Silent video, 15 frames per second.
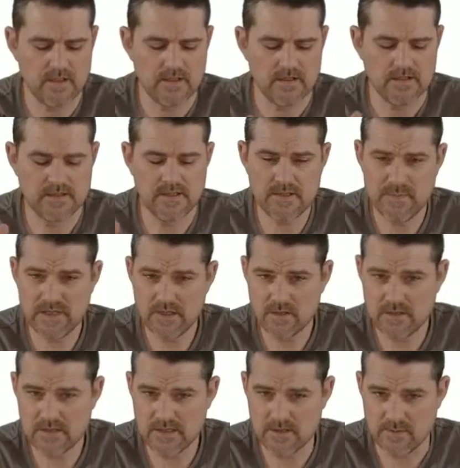This method
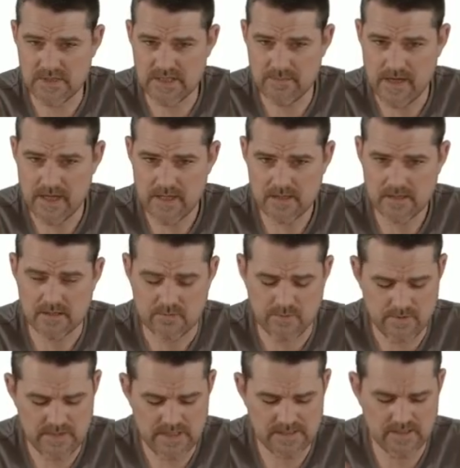is optimized. We
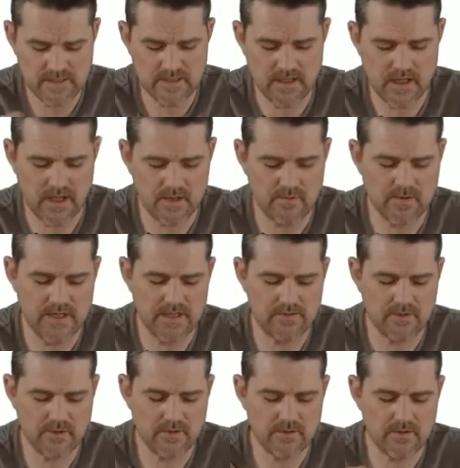will see how
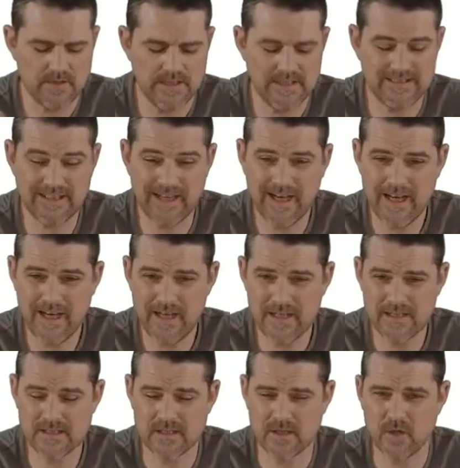later. It
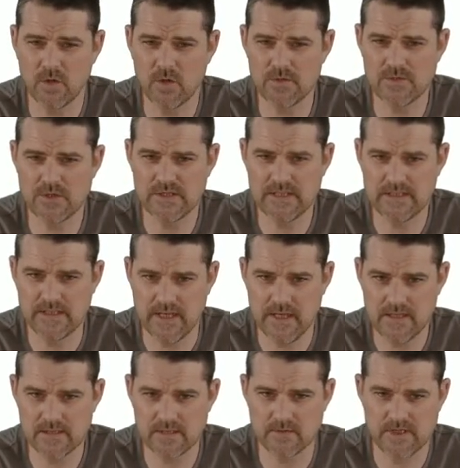hides all the
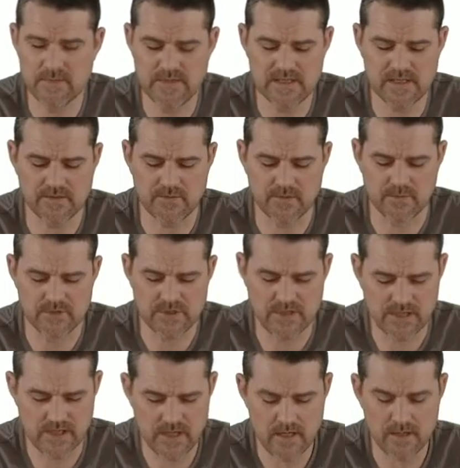details, so it means that from the
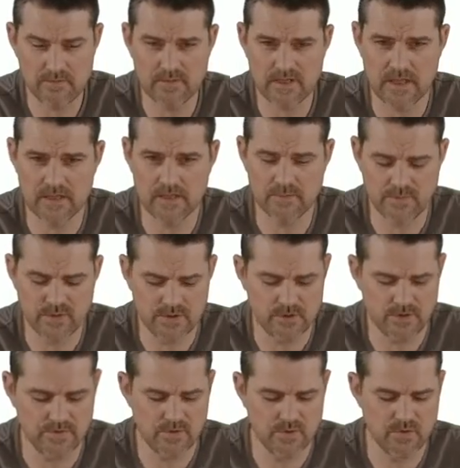client point
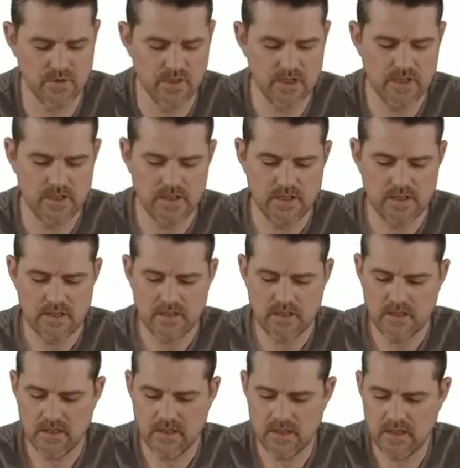of view,
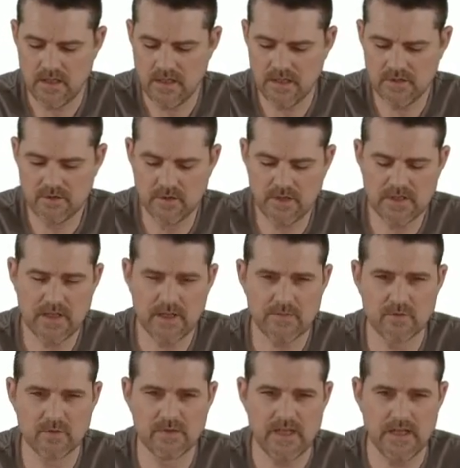I do not have
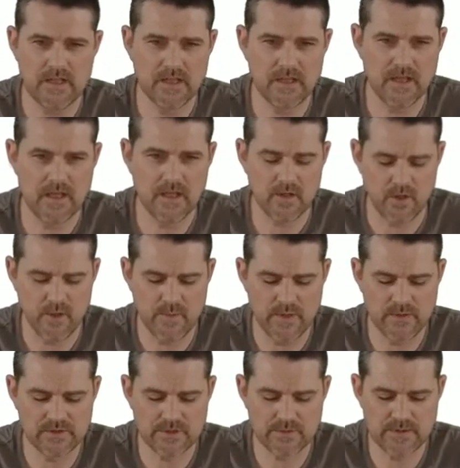to take care
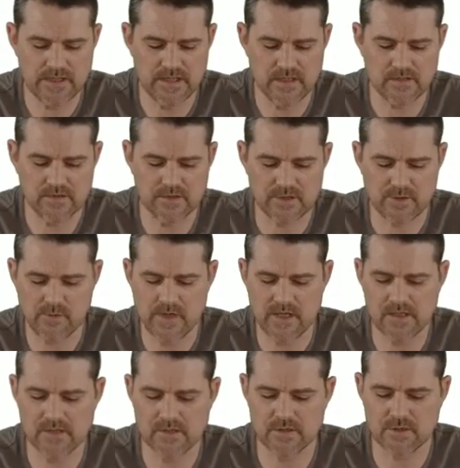about creating the string,
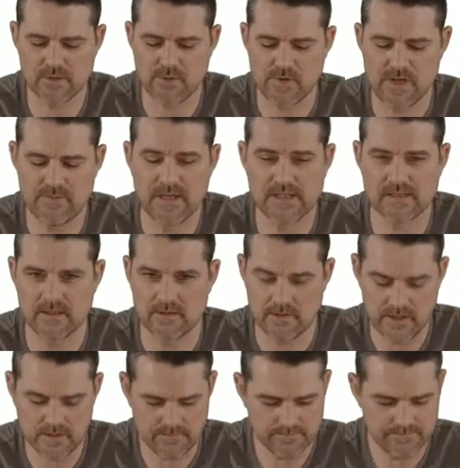the stream,
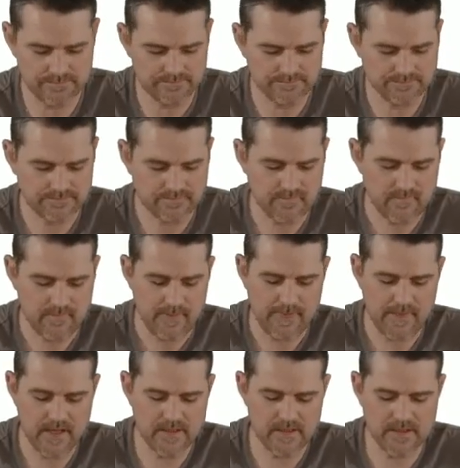etc.
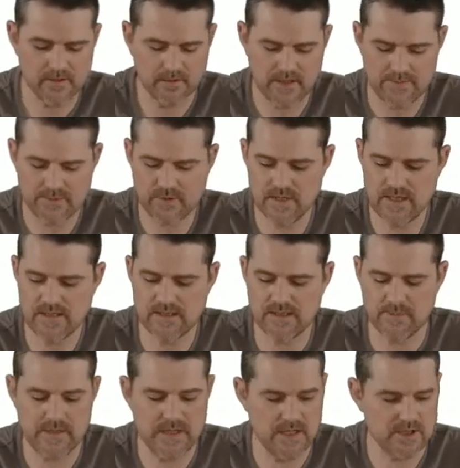And it encapsulates
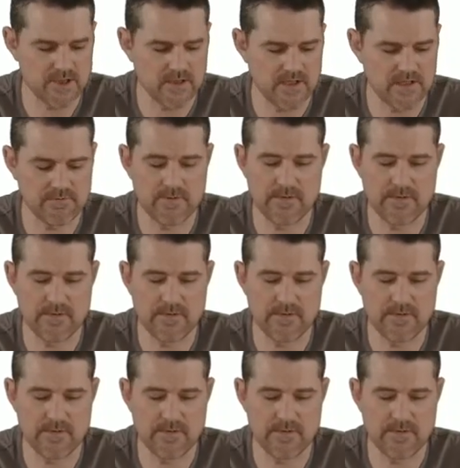termination, as we will